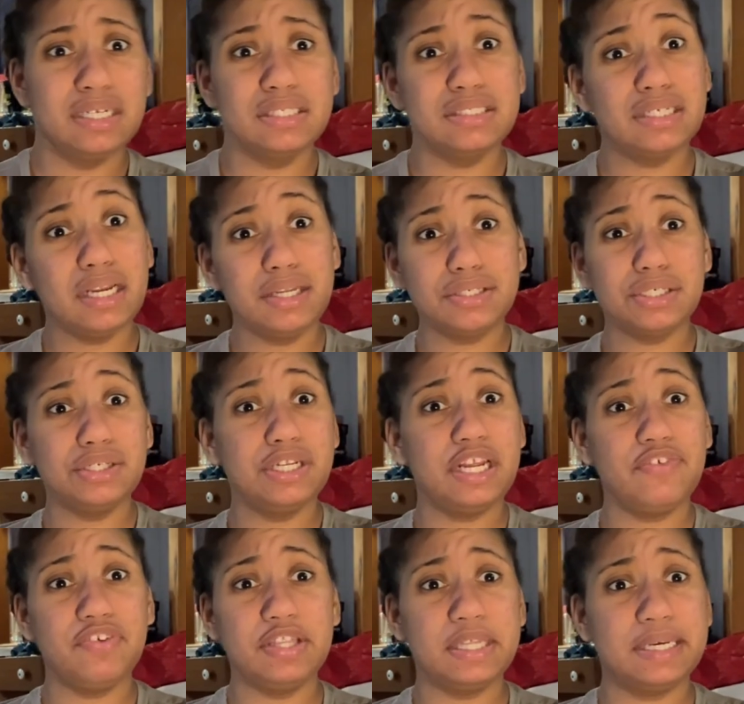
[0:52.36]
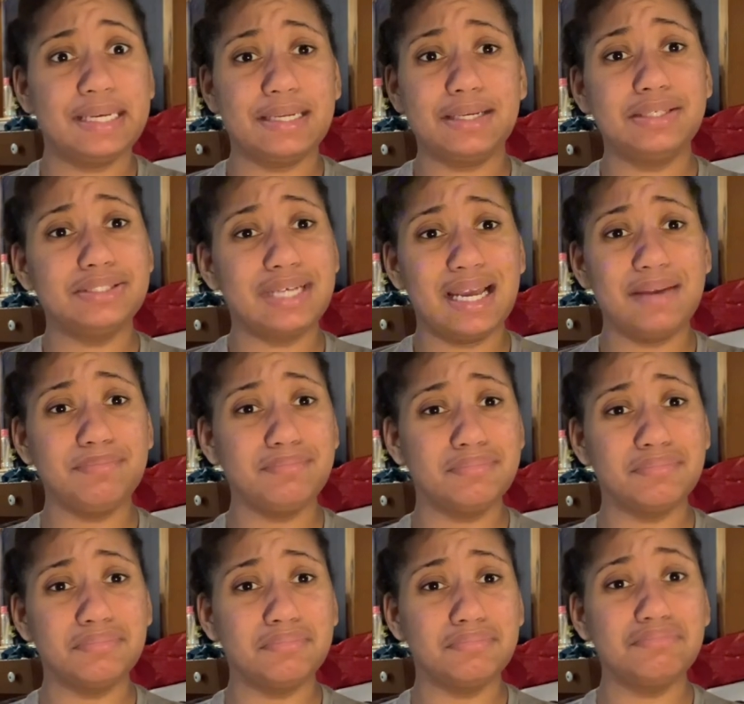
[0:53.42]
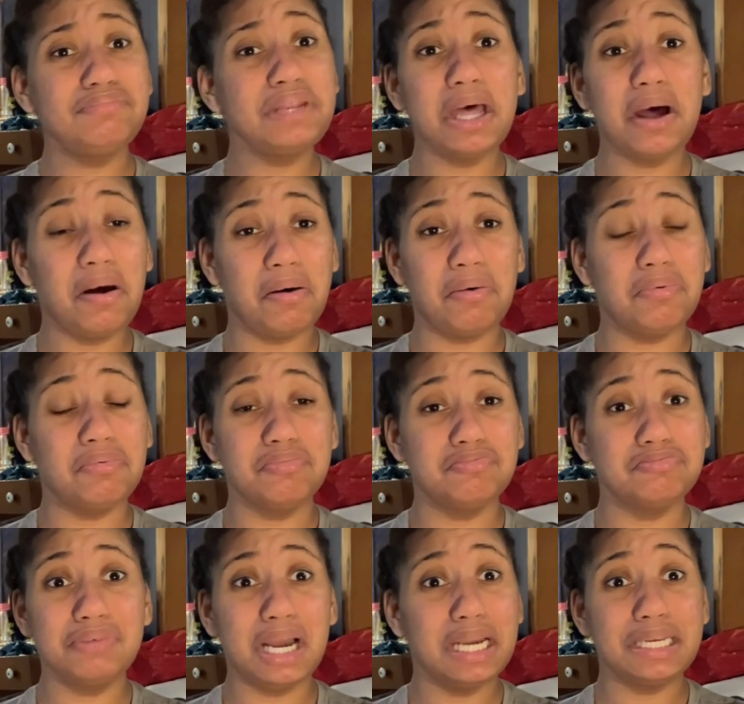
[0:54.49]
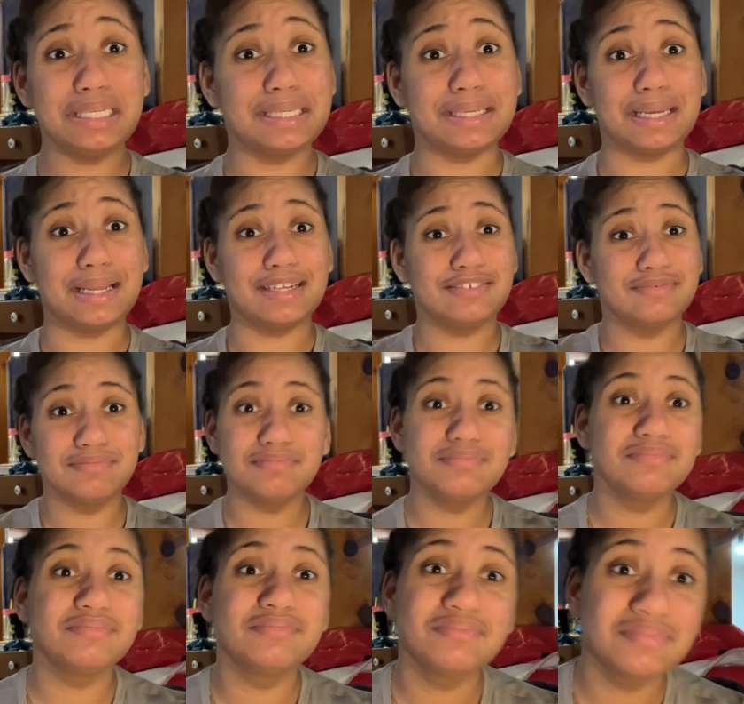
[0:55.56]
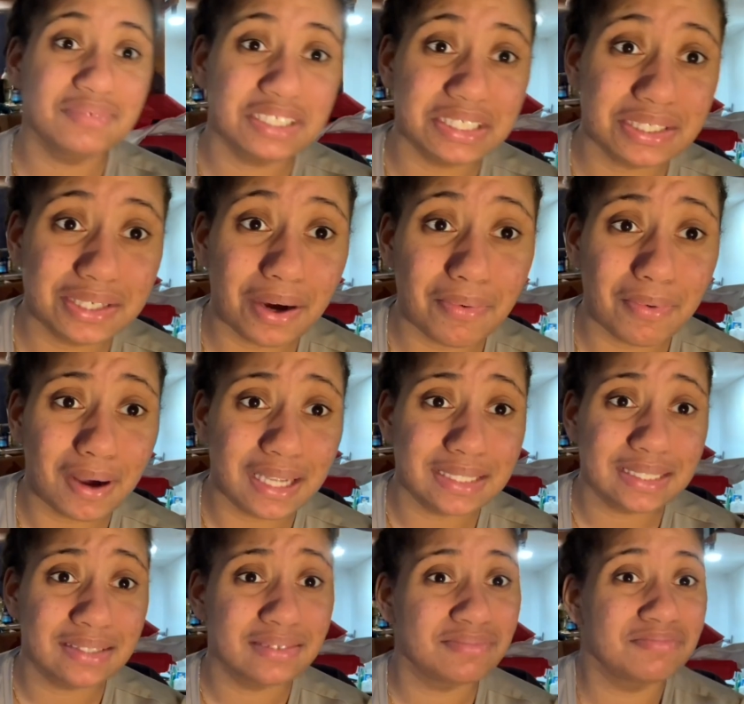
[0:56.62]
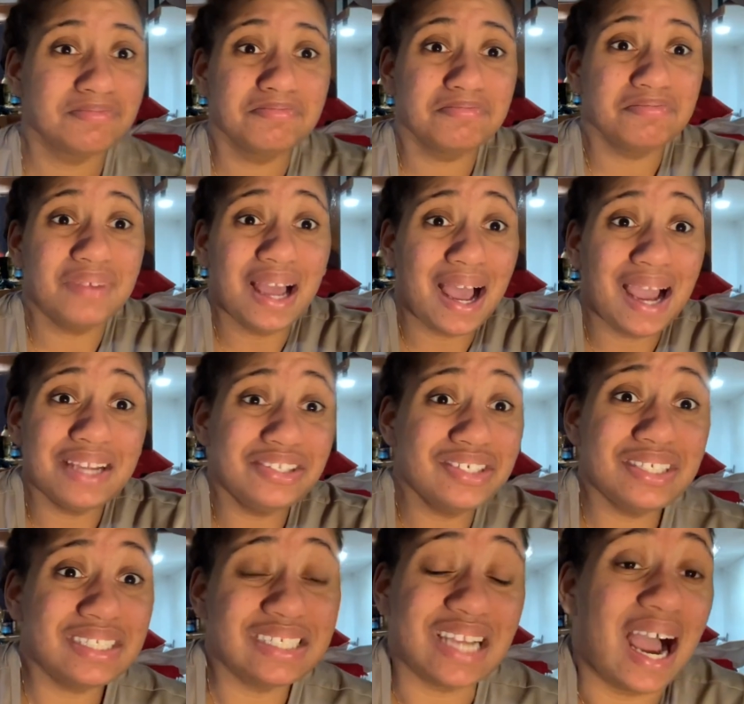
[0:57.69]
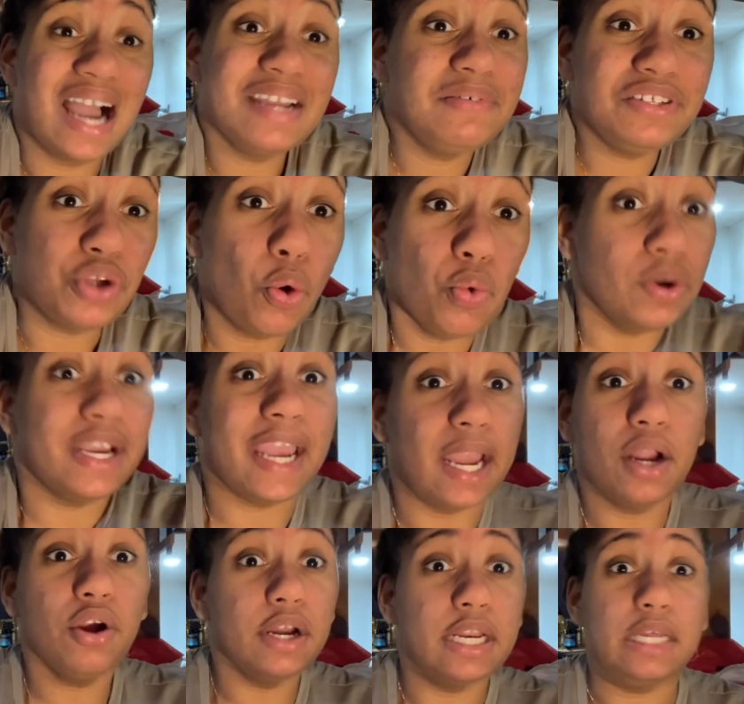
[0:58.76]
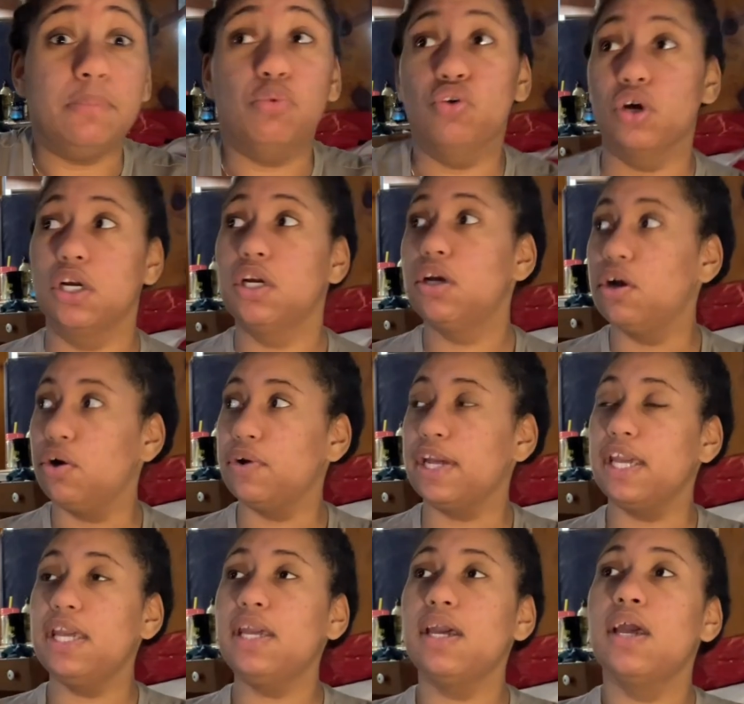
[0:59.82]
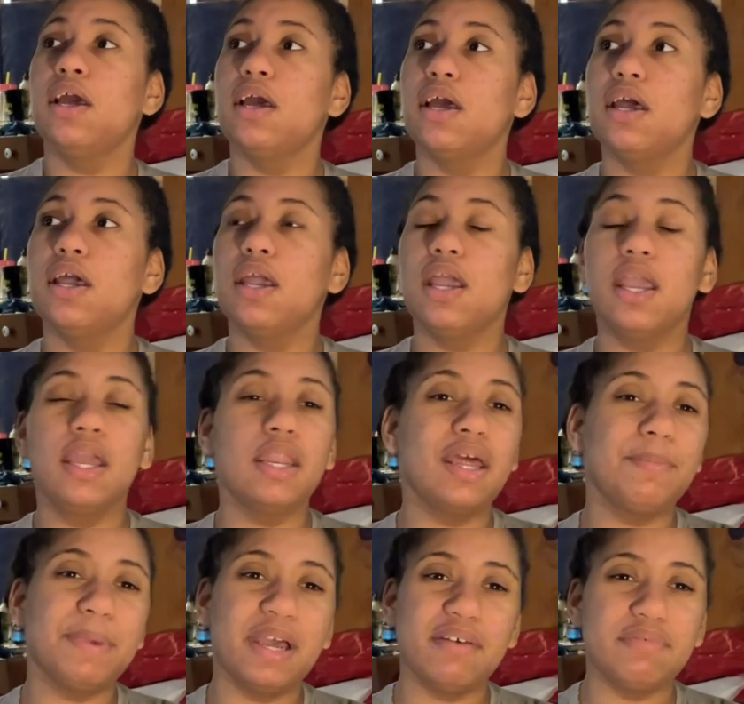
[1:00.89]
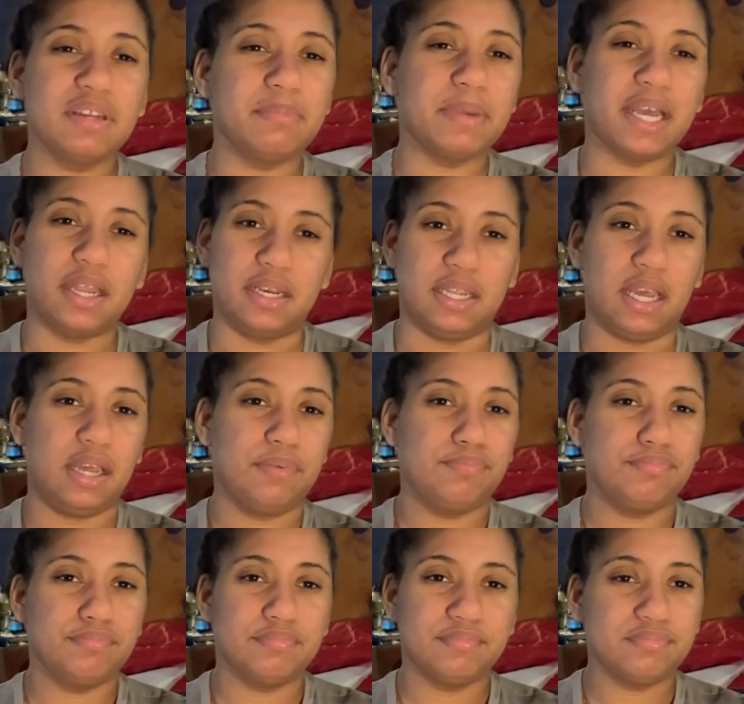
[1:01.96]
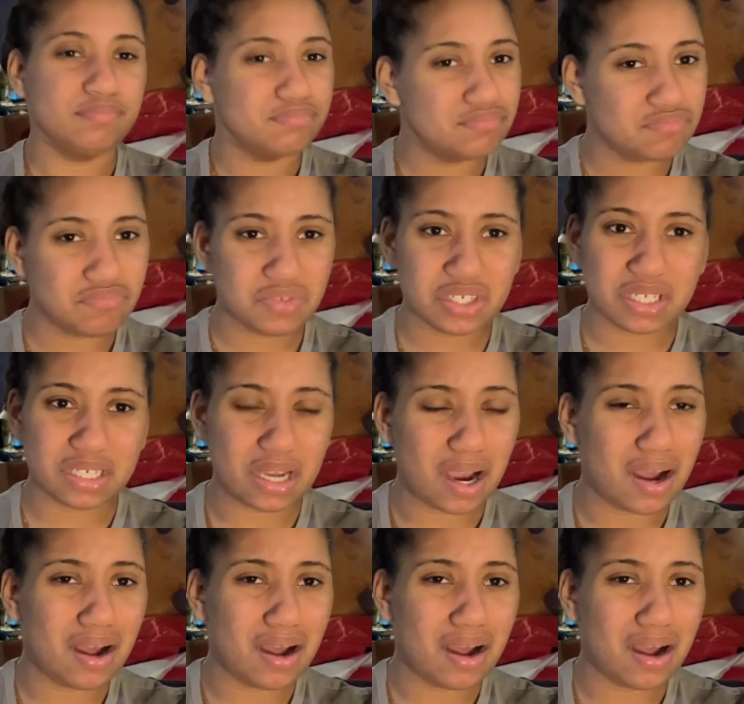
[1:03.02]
did I turn in everything in on time? No, I didn't. Cause you know what? I just, I don't care anymore okay? And I'm having a bad day. I'm just,